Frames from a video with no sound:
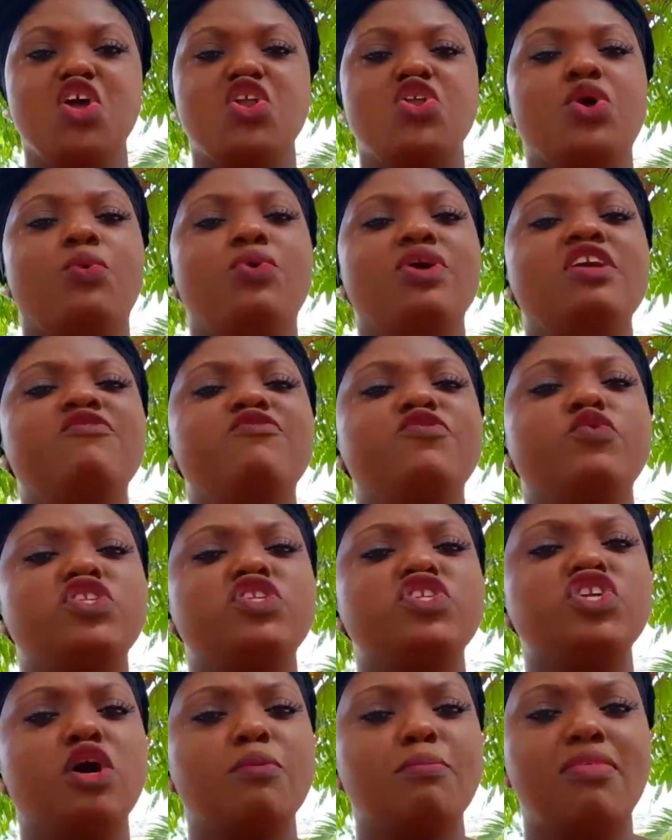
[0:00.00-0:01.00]
Now, if you
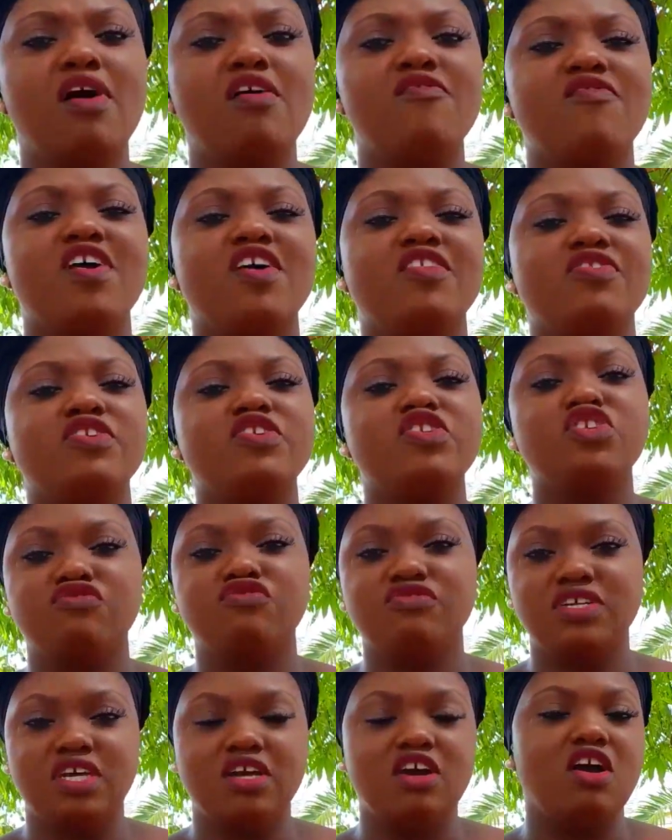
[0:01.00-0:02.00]
chop off the
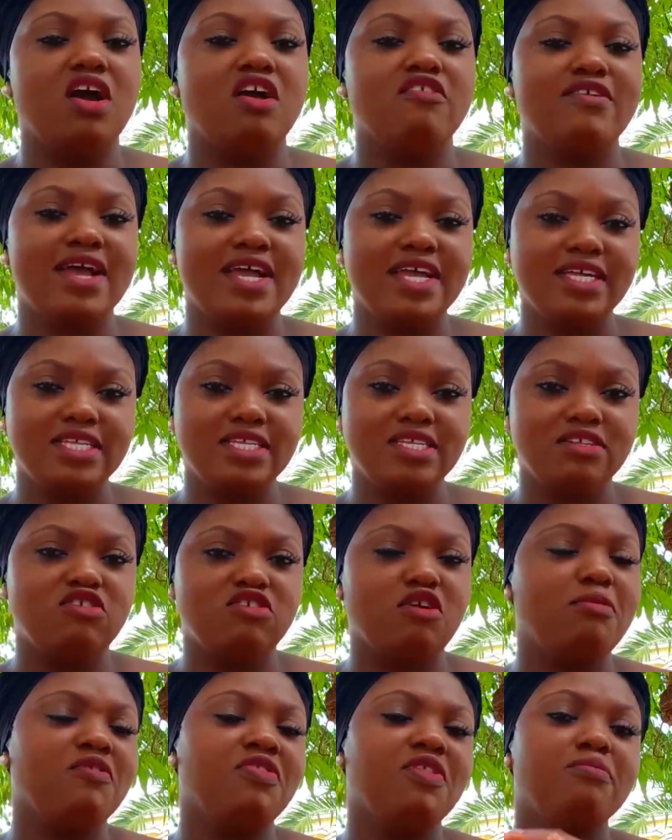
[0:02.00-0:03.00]
tree, right?
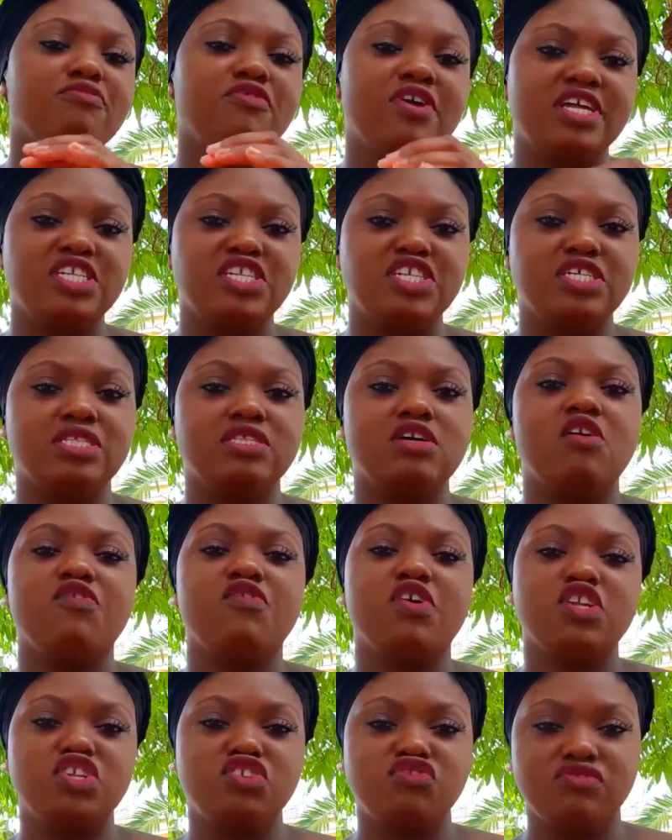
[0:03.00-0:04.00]
Chop off the branches
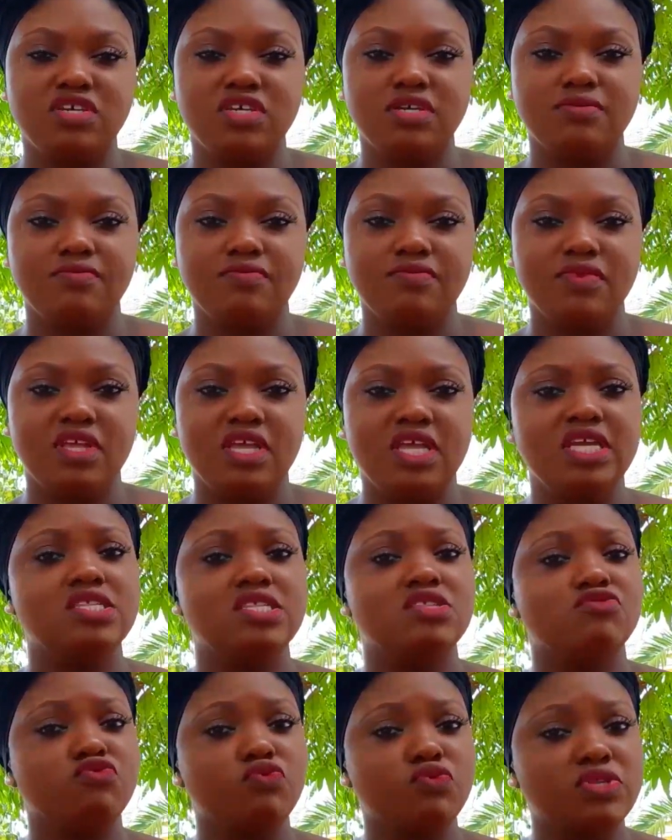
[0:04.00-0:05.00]
of a tree,
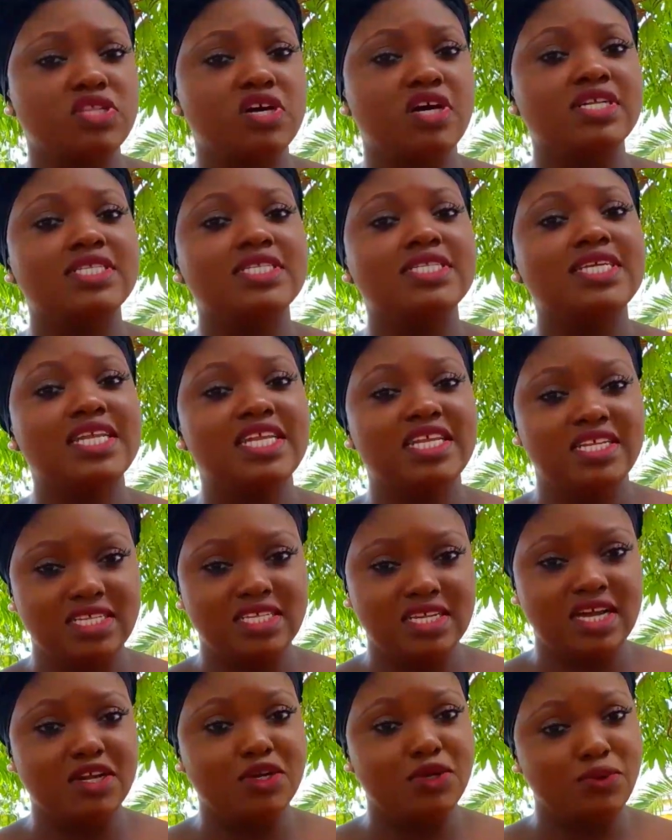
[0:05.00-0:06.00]
its roots are still
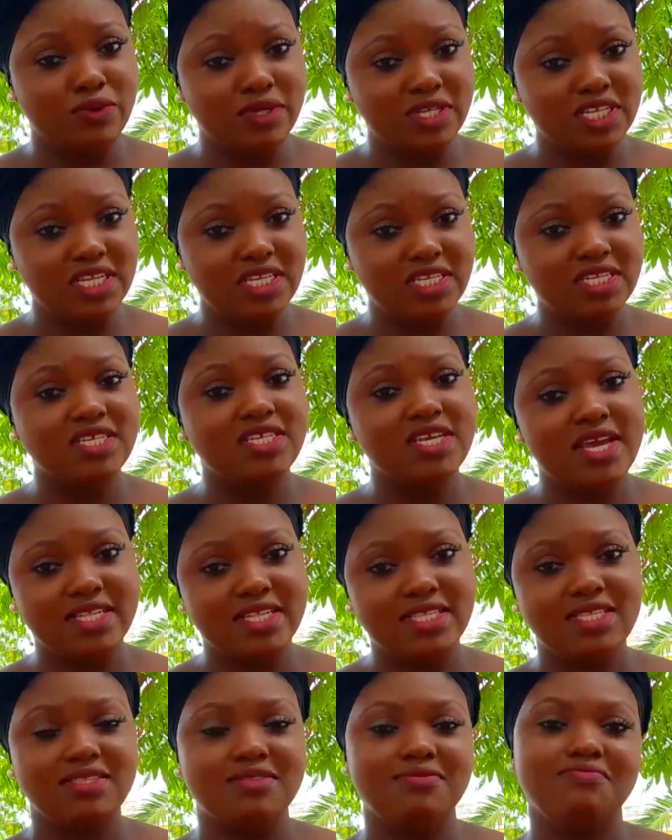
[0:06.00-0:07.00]
intact, don't it?
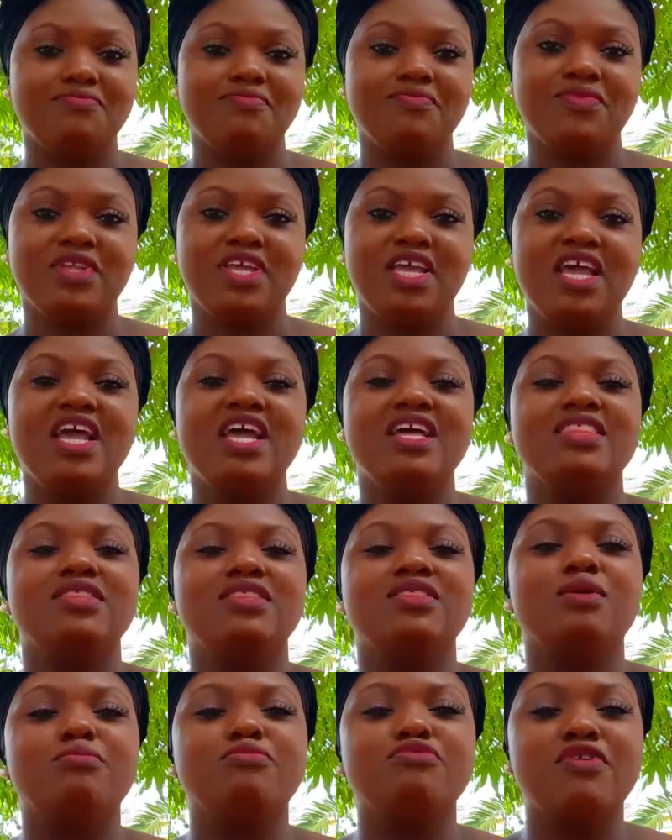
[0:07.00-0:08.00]
Yes.
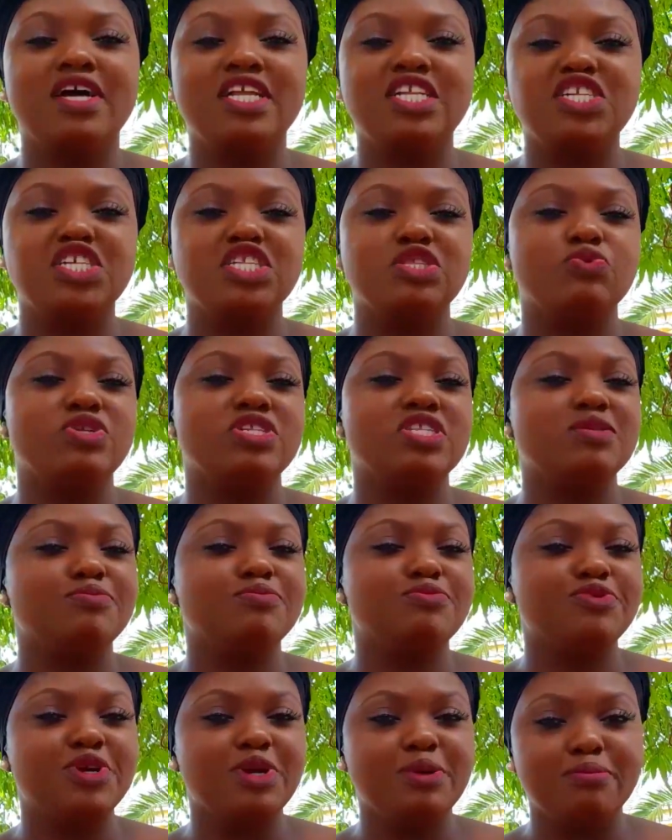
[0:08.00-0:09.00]
Then the branches will
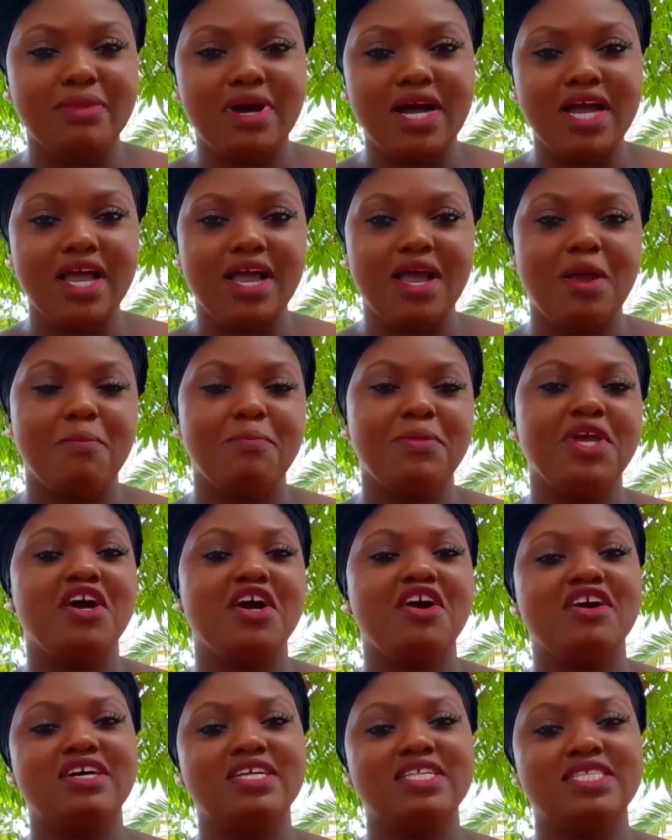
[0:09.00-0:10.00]
spring back
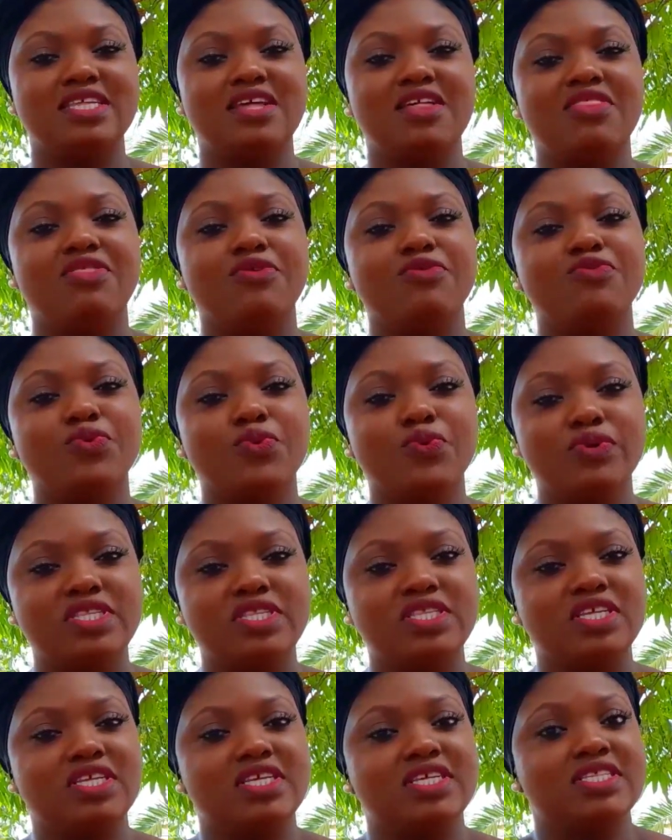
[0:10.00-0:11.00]
because the
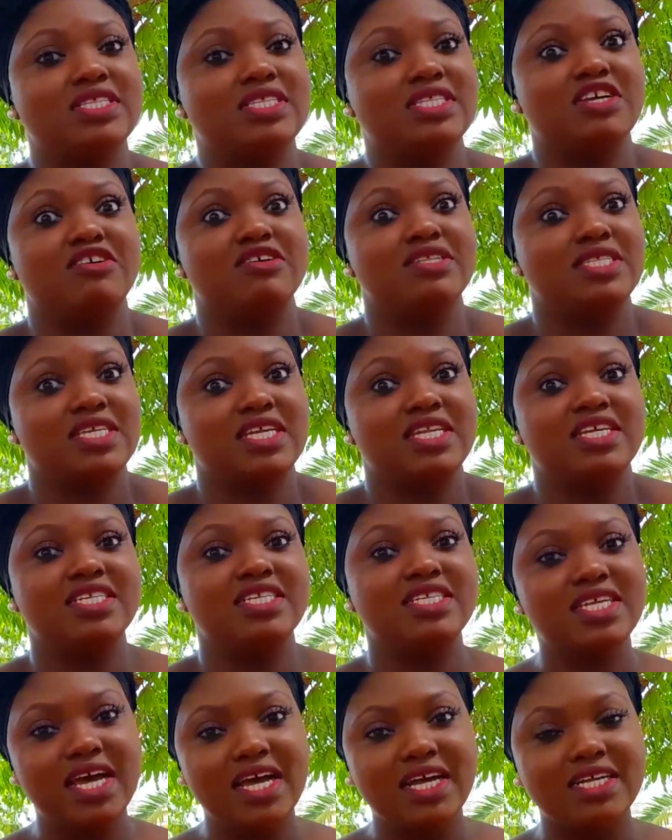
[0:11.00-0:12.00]
roots they're still
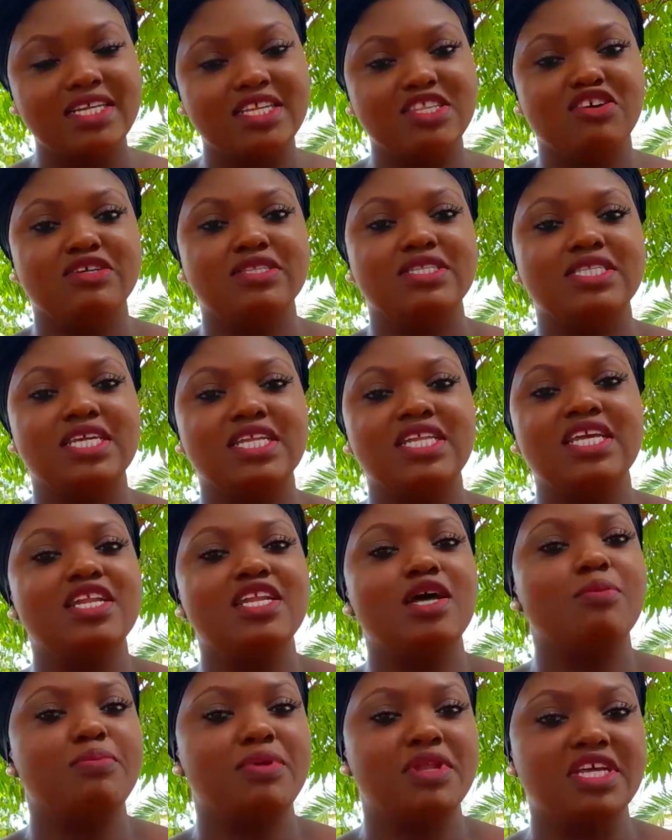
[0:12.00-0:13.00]
intact. They're still
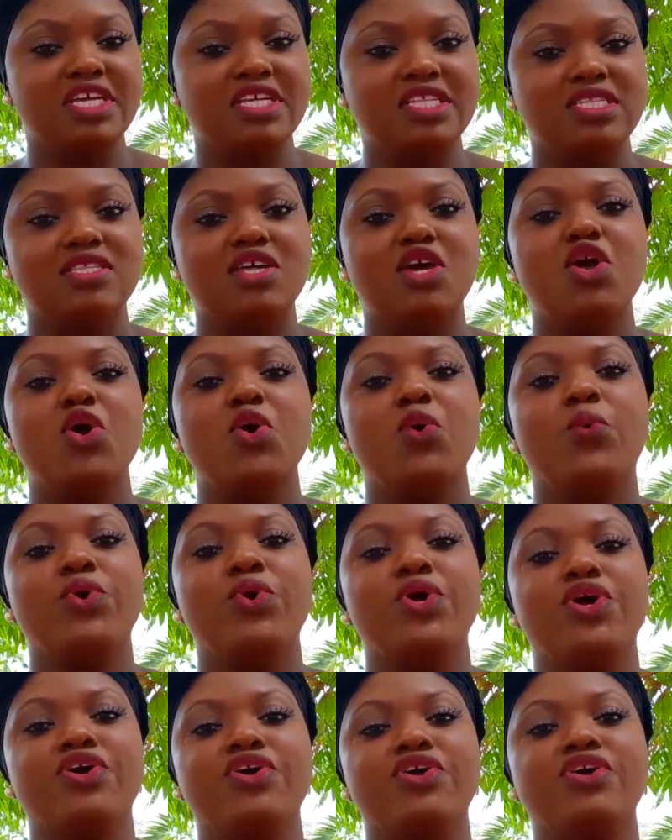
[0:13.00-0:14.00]
in a place
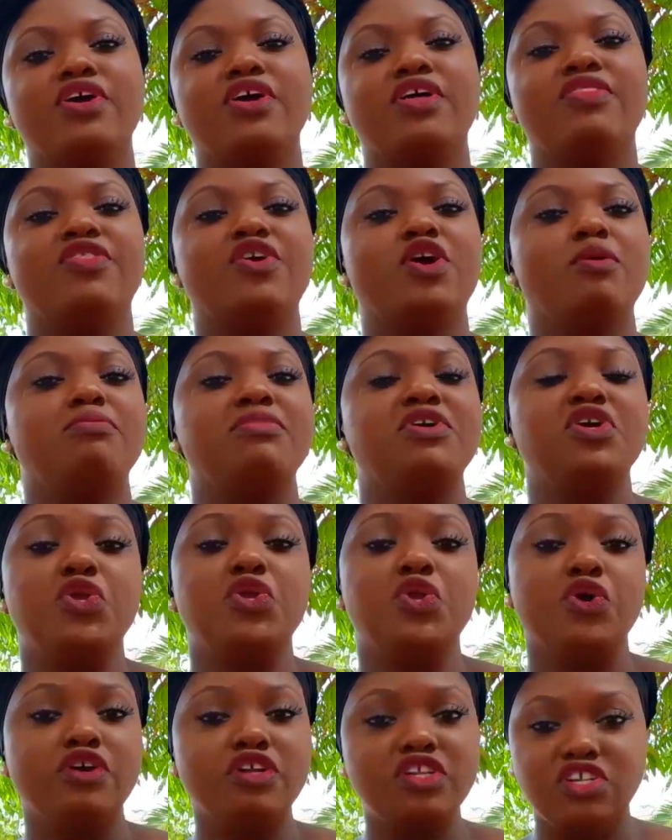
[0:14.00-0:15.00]
where they're
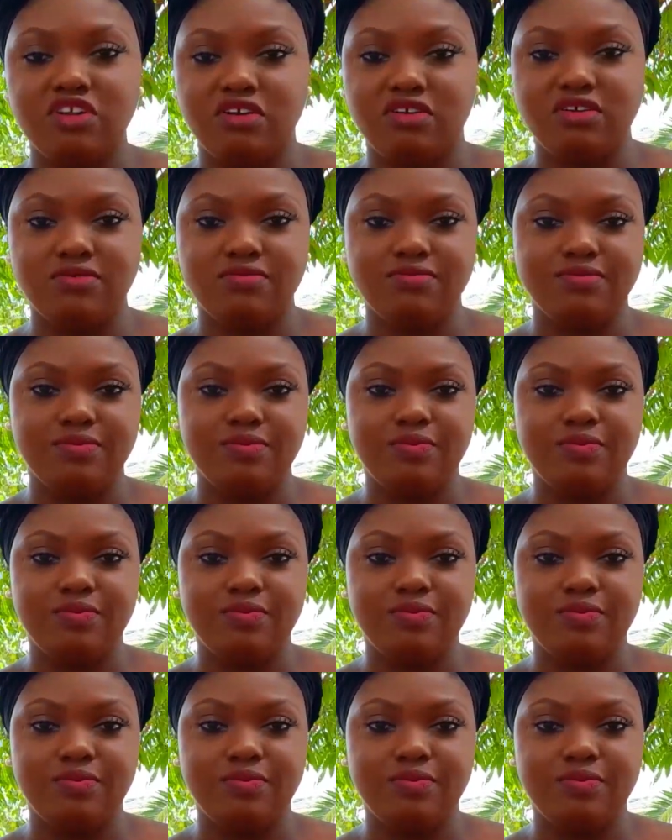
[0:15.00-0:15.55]
being nurtured.